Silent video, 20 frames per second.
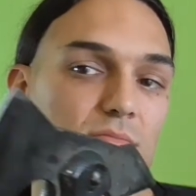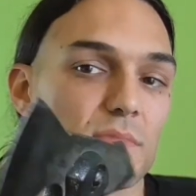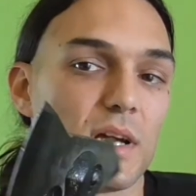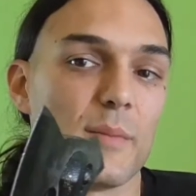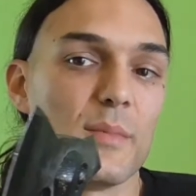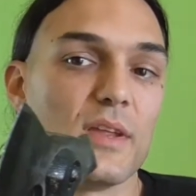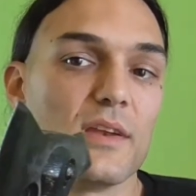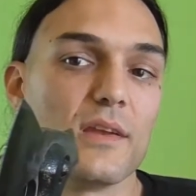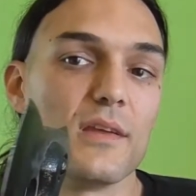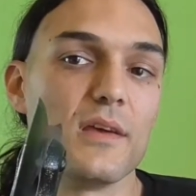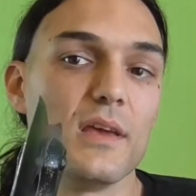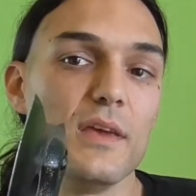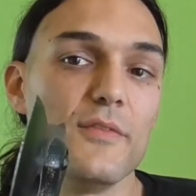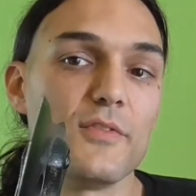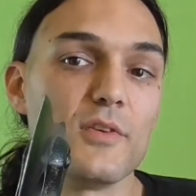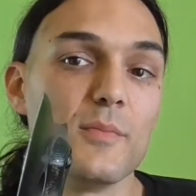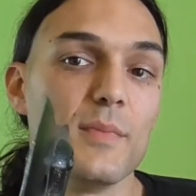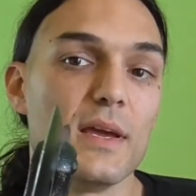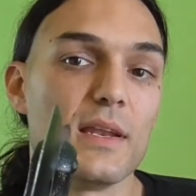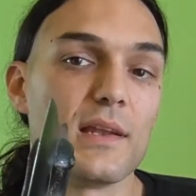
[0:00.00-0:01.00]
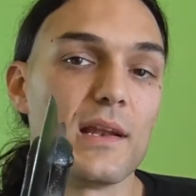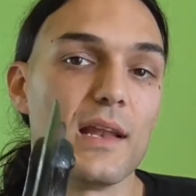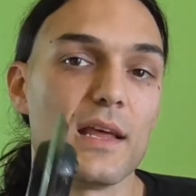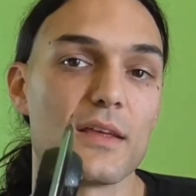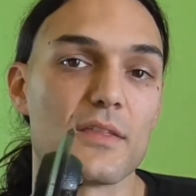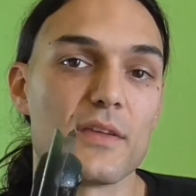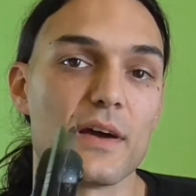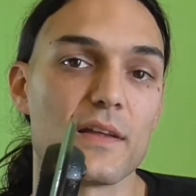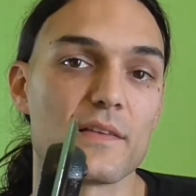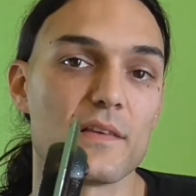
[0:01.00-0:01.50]
I mean, if you made it
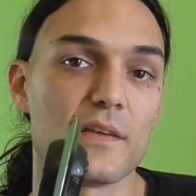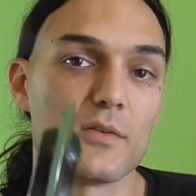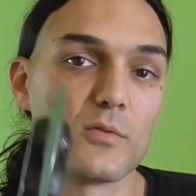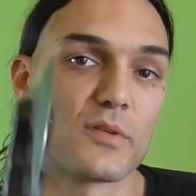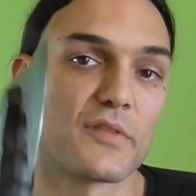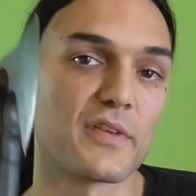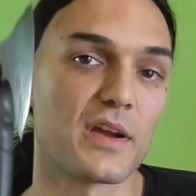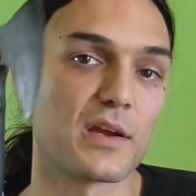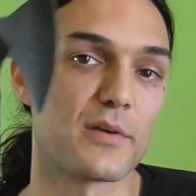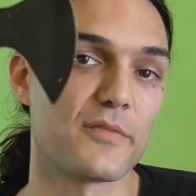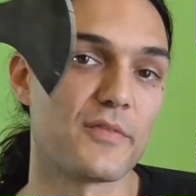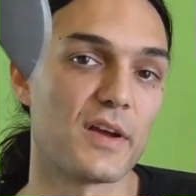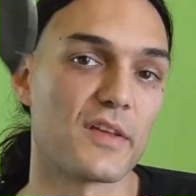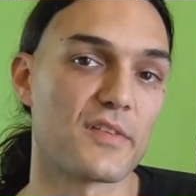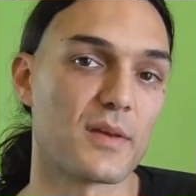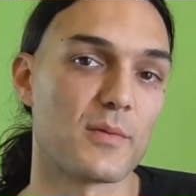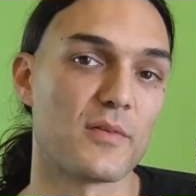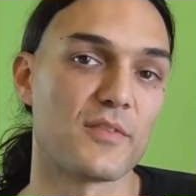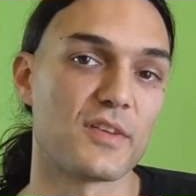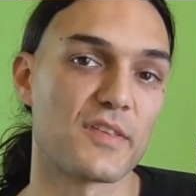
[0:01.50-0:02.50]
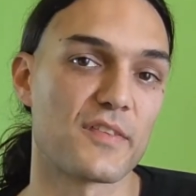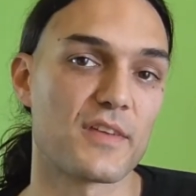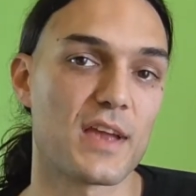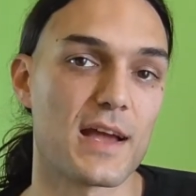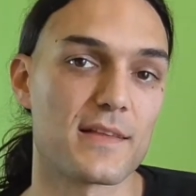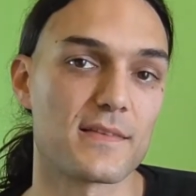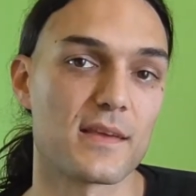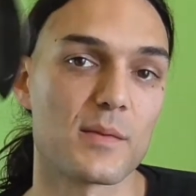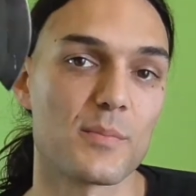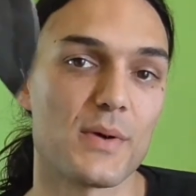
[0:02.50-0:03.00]
like that, it would sacrifice some of its
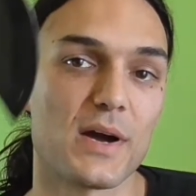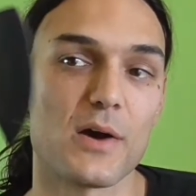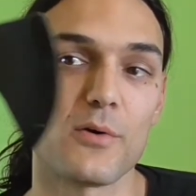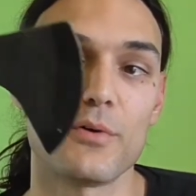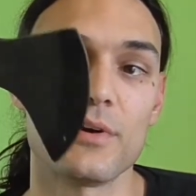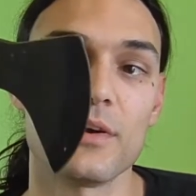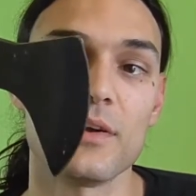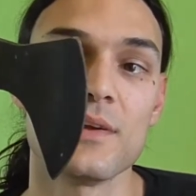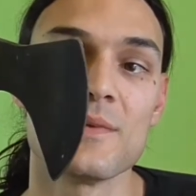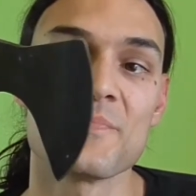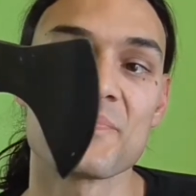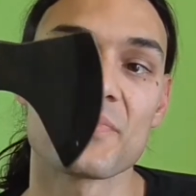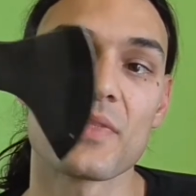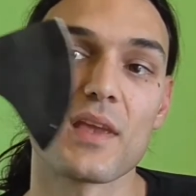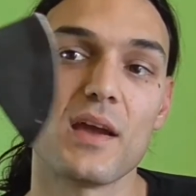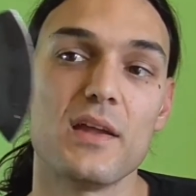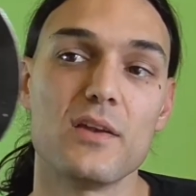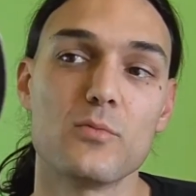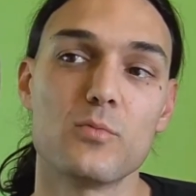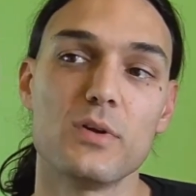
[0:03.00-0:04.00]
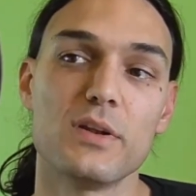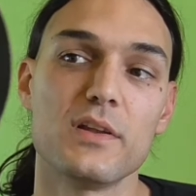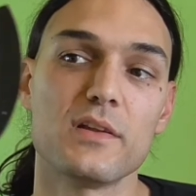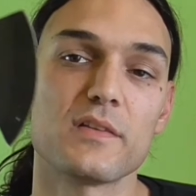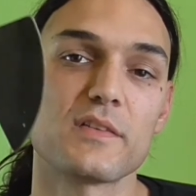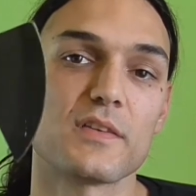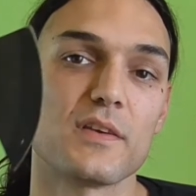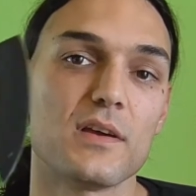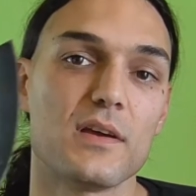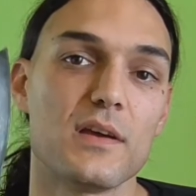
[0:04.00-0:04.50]
cutting power and
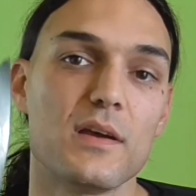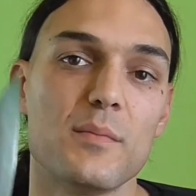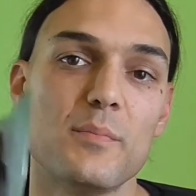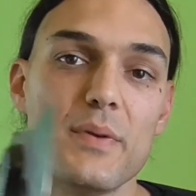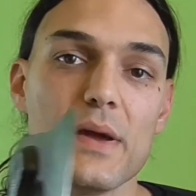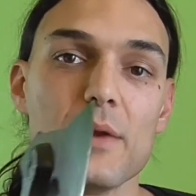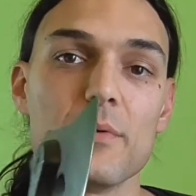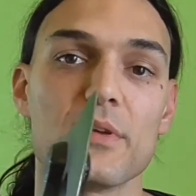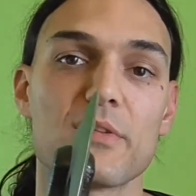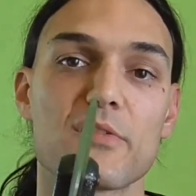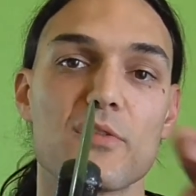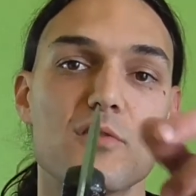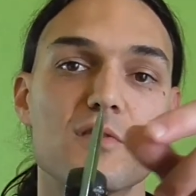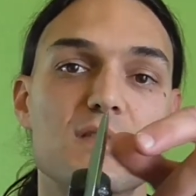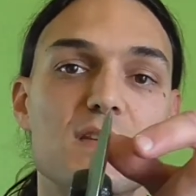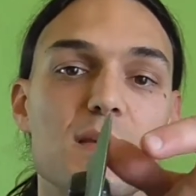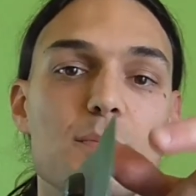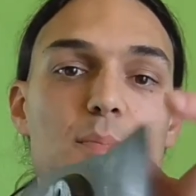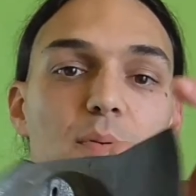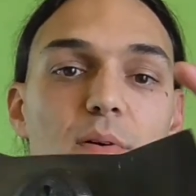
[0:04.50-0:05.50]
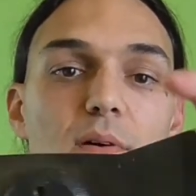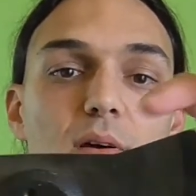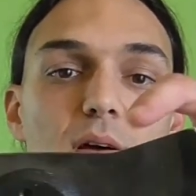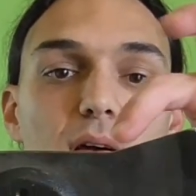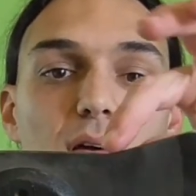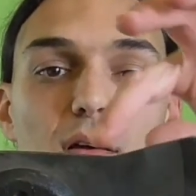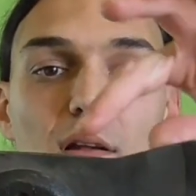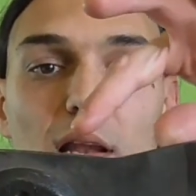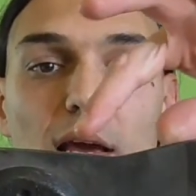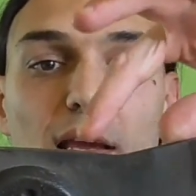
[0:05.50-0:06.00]
wouldn't bury so deep.
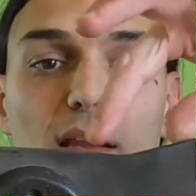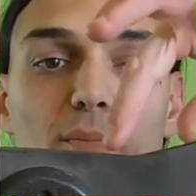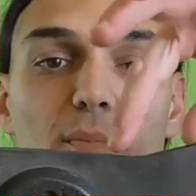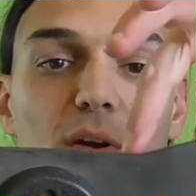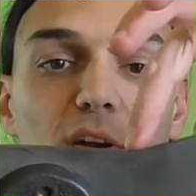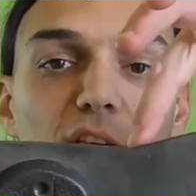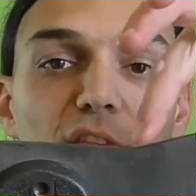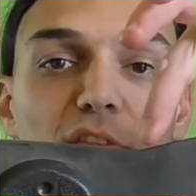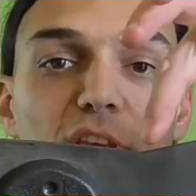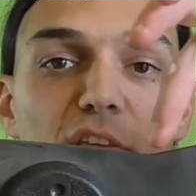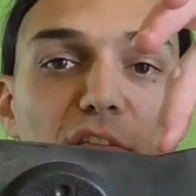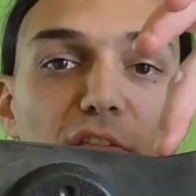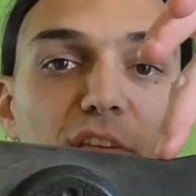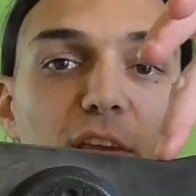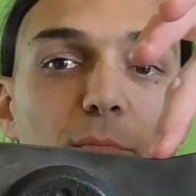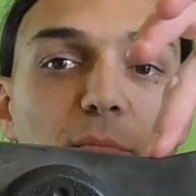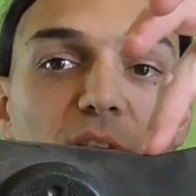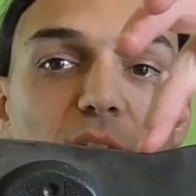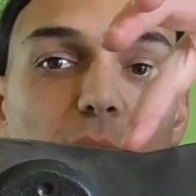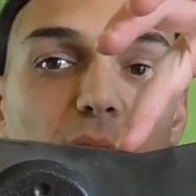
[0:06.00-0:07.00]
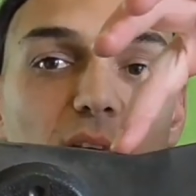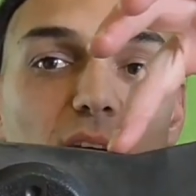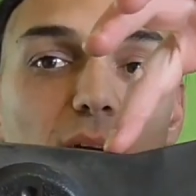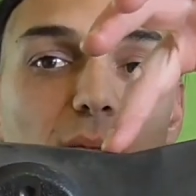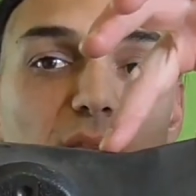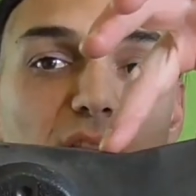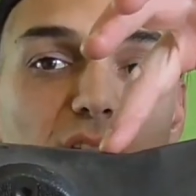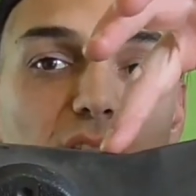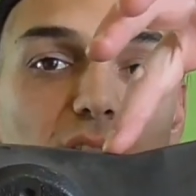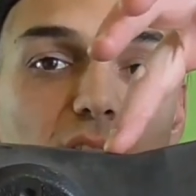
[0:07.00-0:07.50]
Like it buries this deep
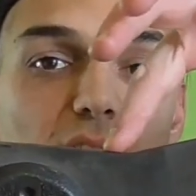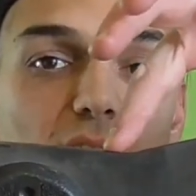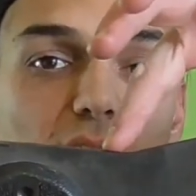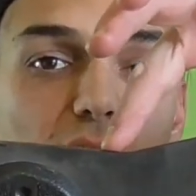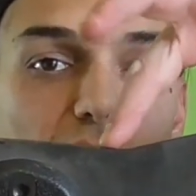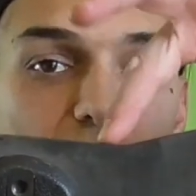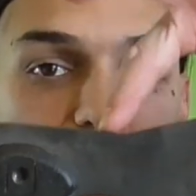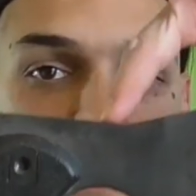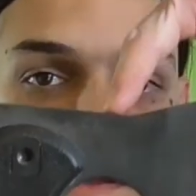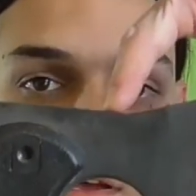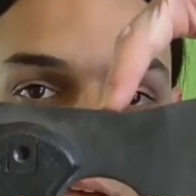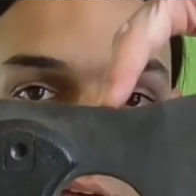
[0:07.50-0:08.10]
sometimes in a